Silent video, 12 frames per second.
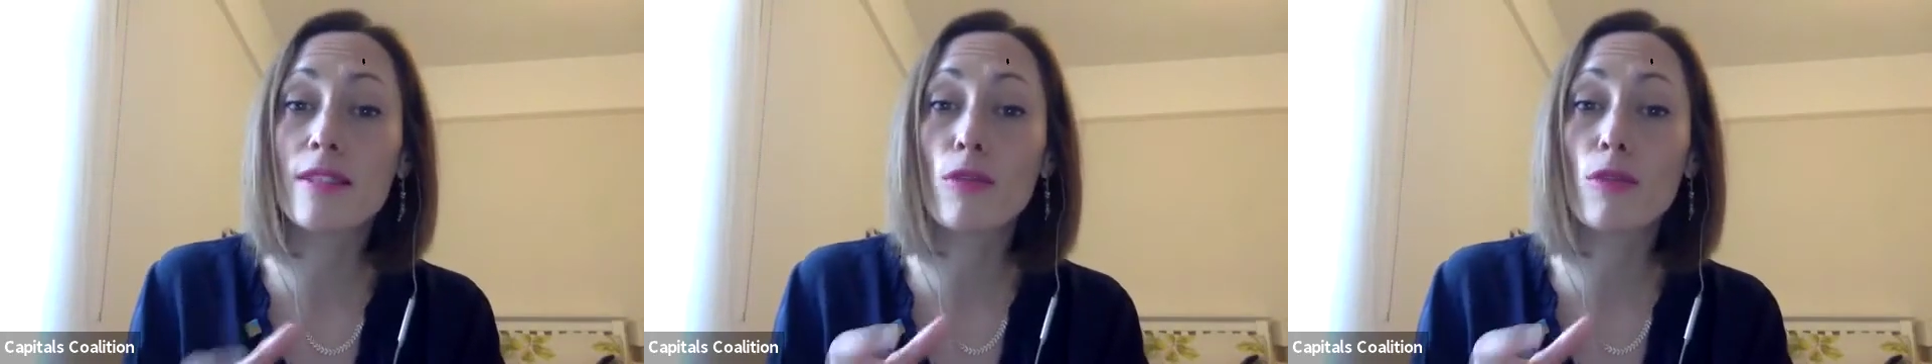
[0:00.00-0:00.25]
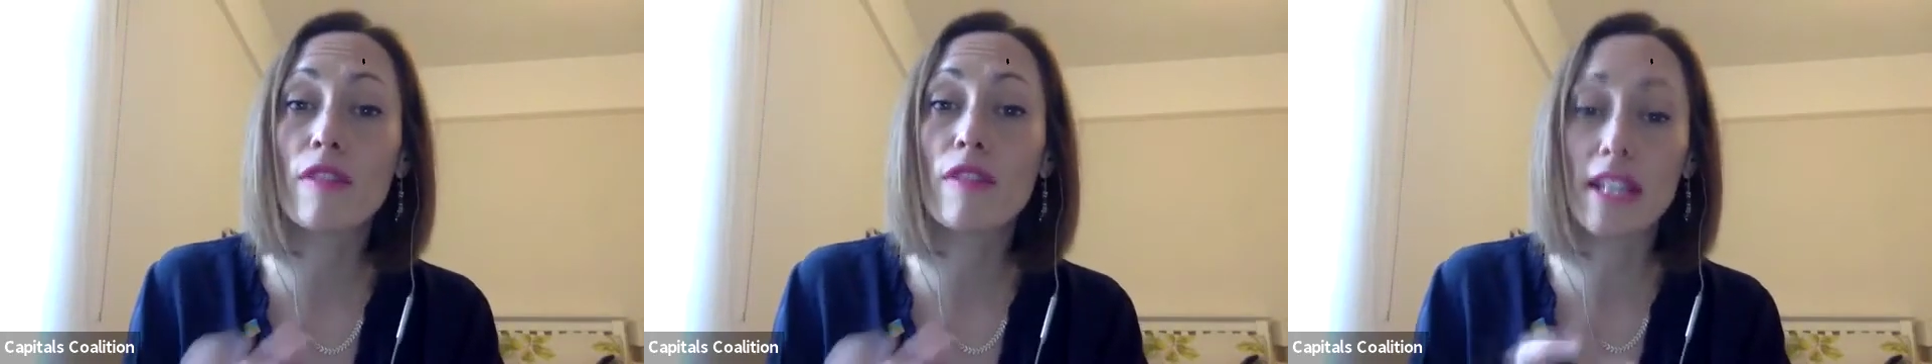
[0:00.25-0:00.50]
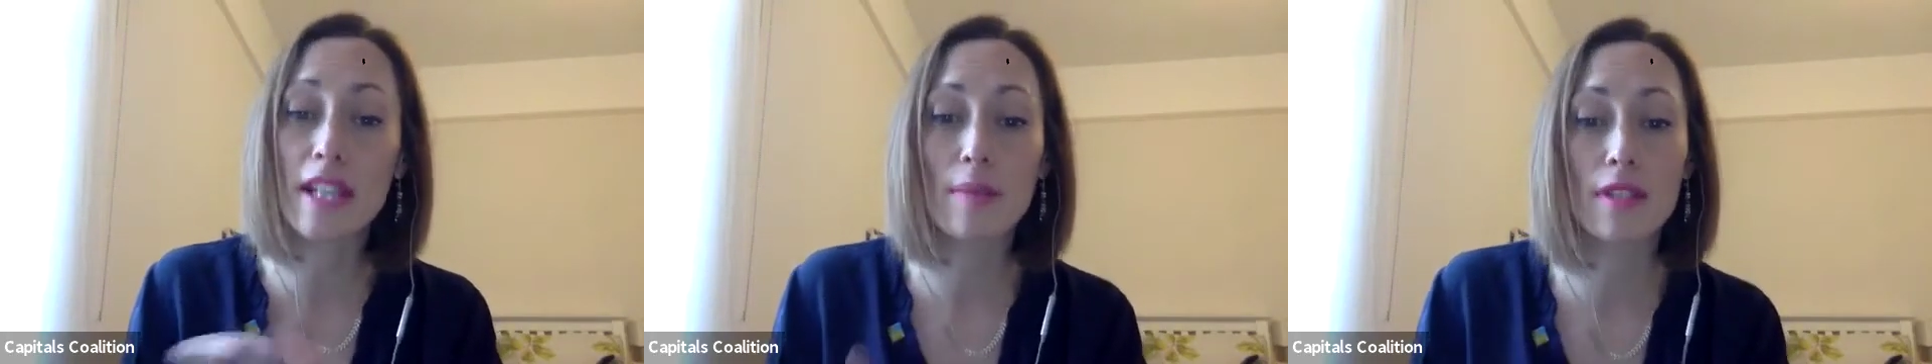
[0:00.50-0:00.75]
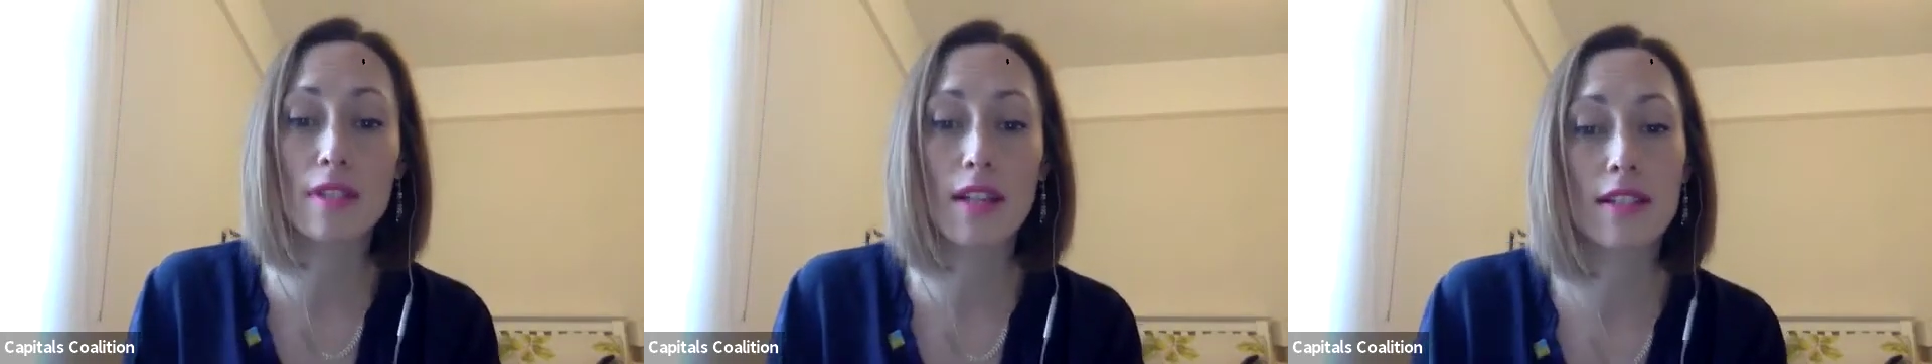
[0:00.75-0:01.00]
already an
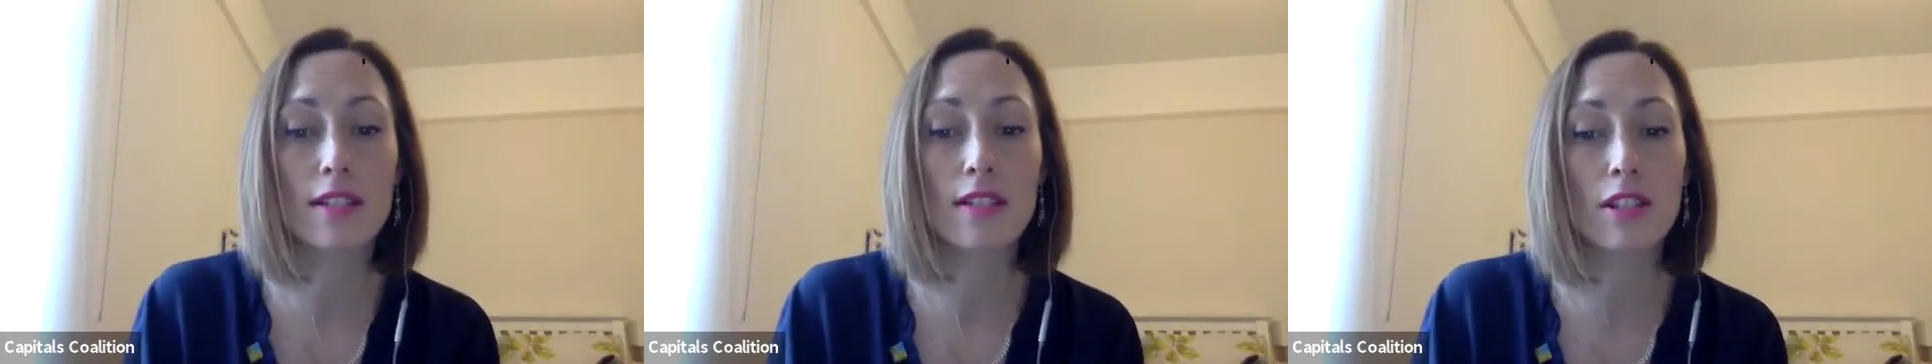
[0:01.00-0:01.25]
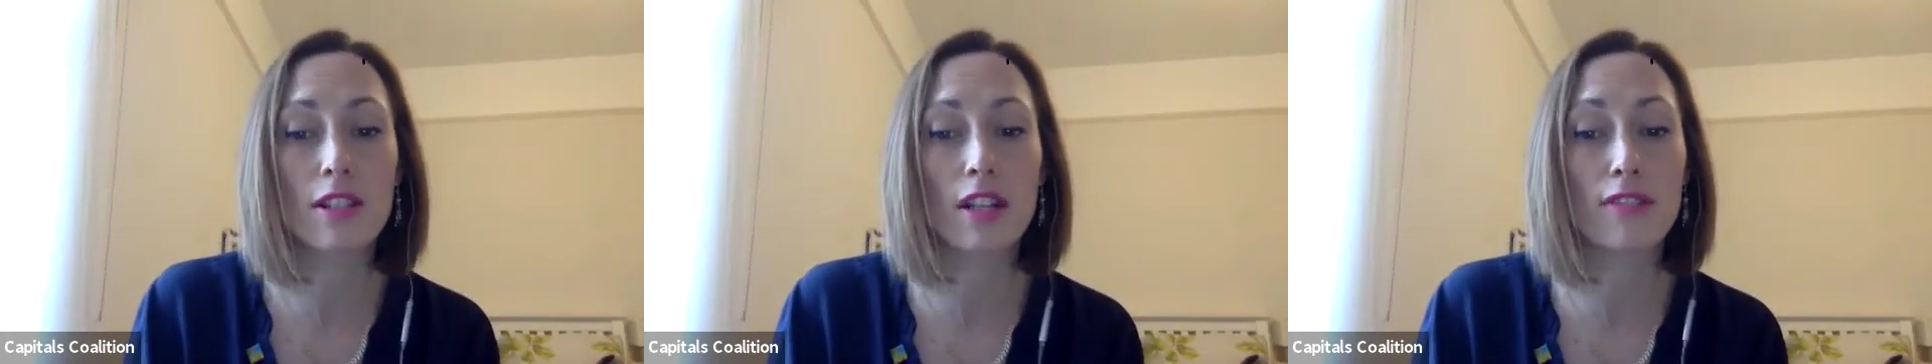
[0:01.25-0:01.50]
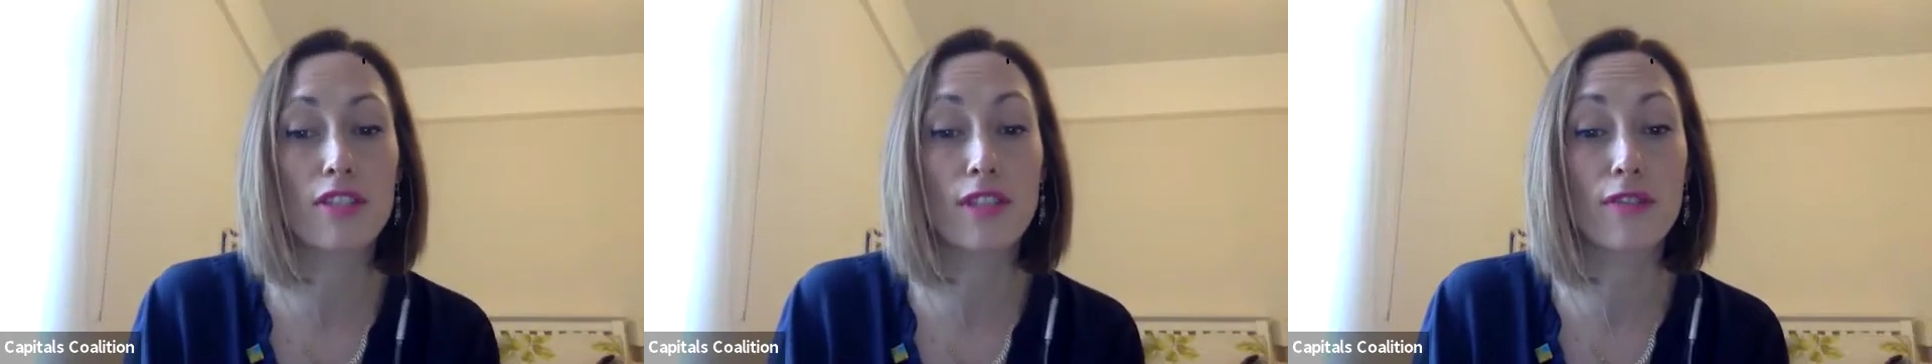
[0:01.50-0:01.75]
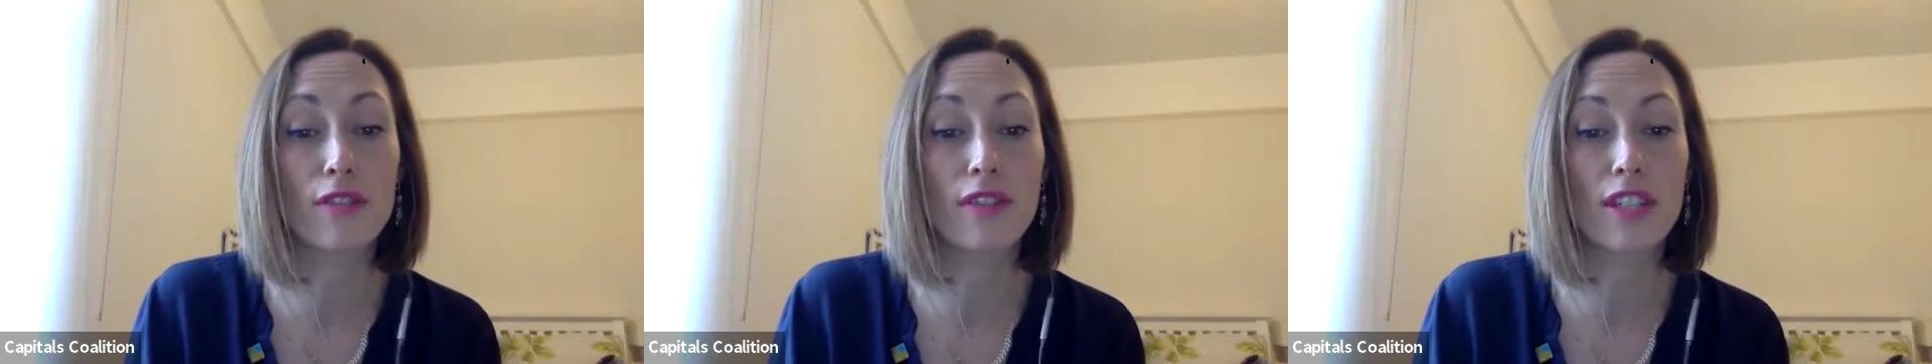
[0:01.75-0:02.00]
appetite to kind of
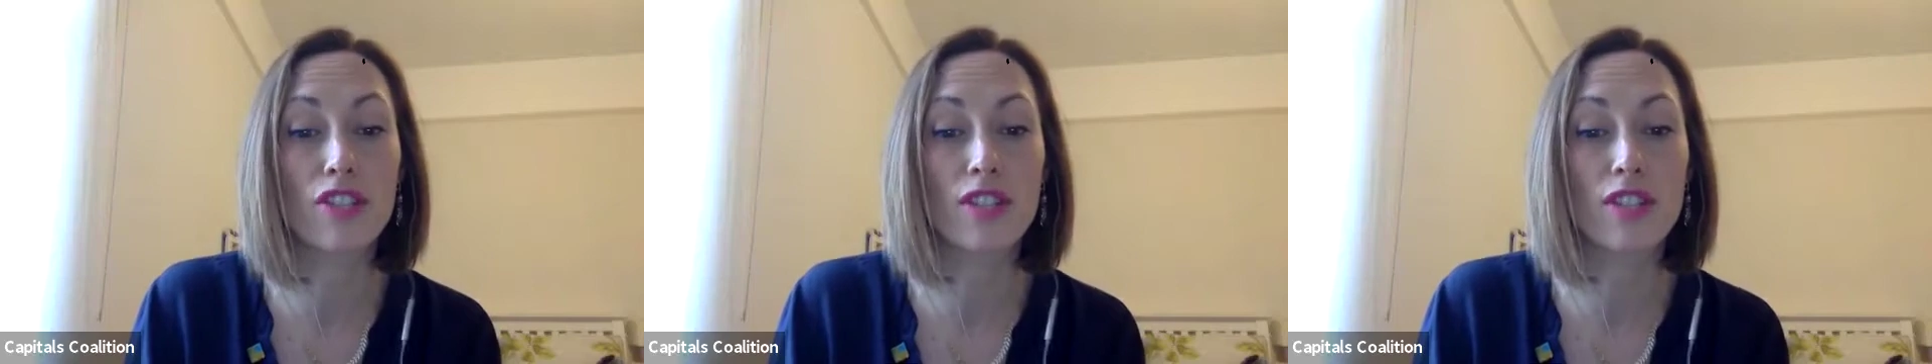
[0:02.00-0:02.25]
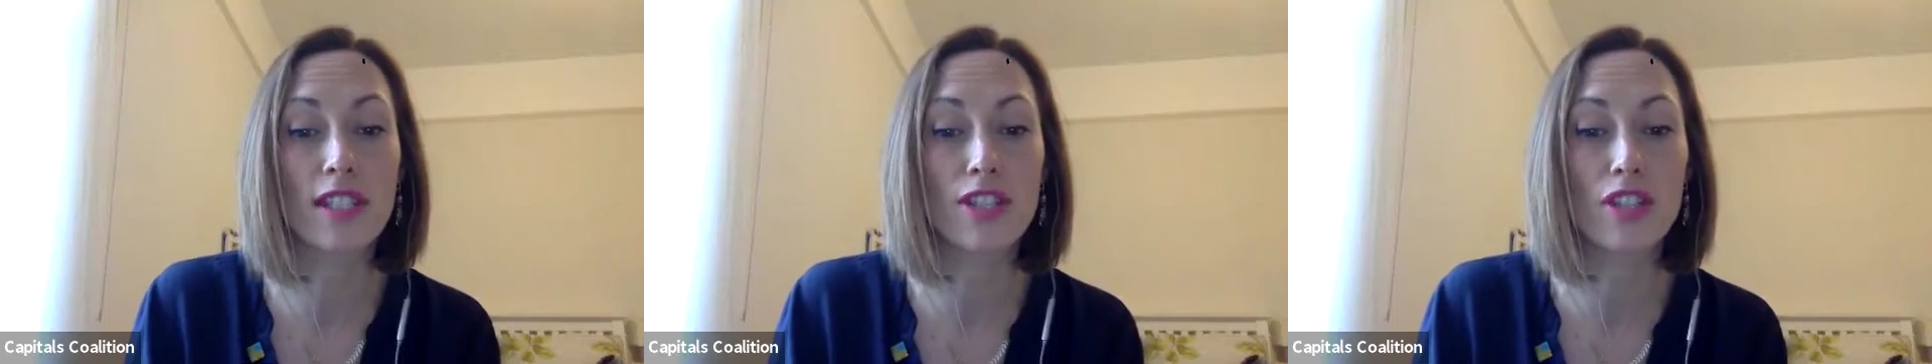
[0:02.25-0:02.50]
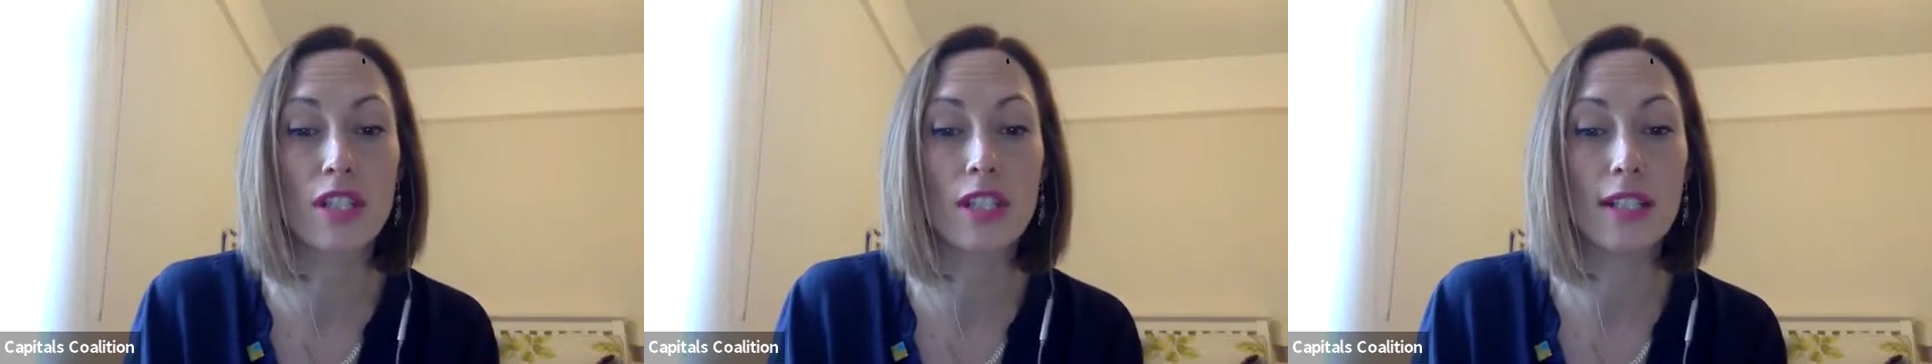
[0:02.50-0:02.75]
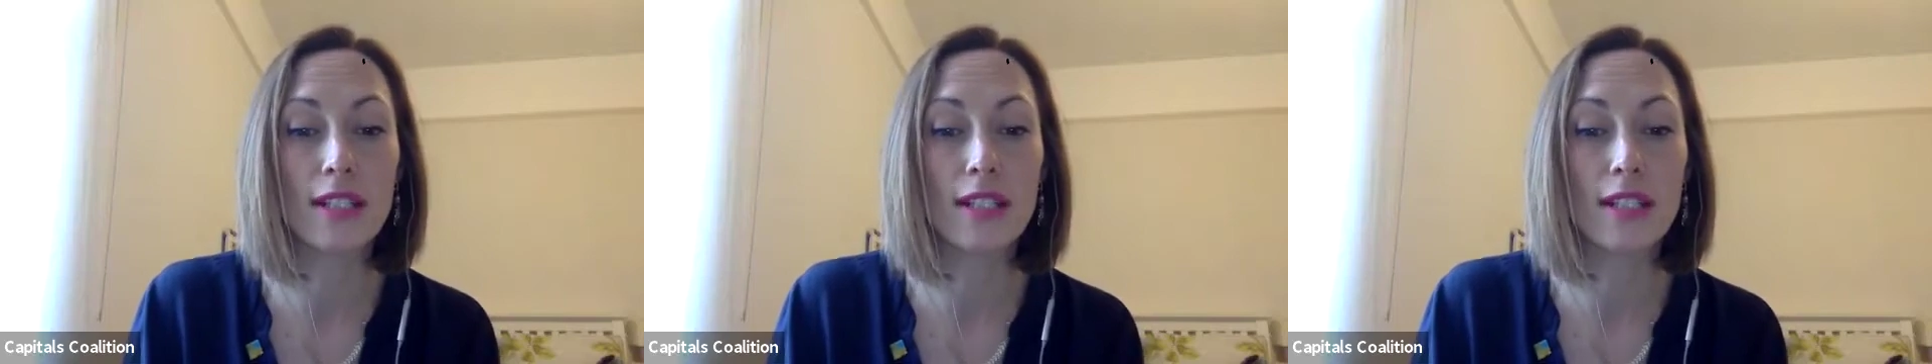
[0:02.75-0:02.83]
shift on that transition.